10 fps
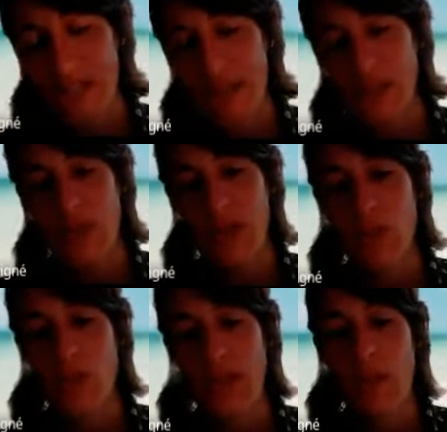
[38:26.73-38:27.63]
and it's going
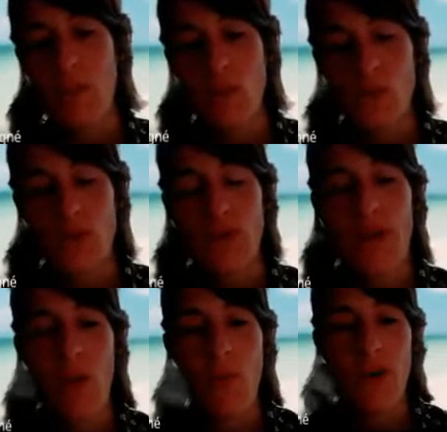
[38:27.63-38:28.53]
to take most of
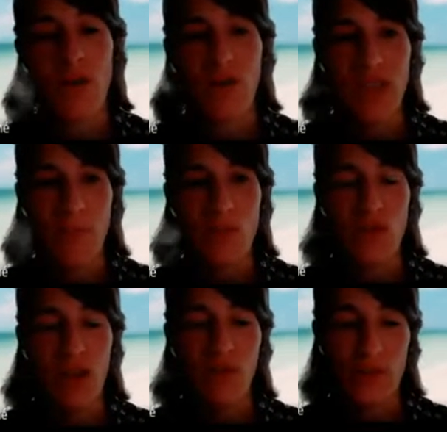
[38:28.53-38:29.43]
our
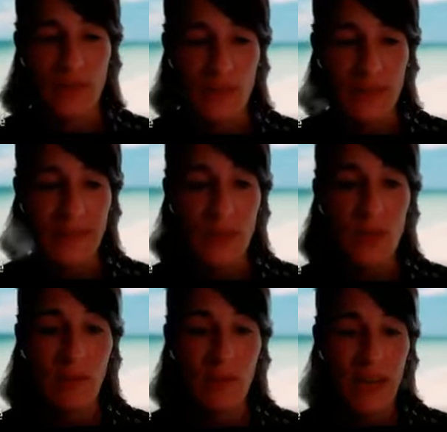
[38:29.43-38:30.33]
consumption and resources
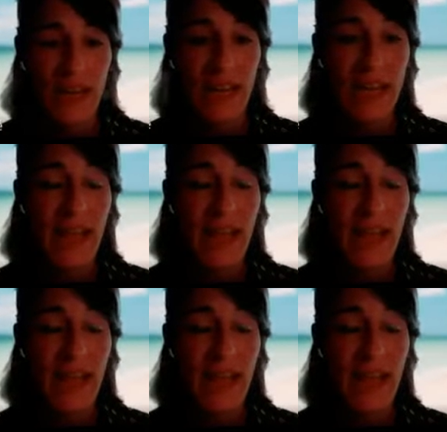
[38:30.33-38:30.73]
to evaluate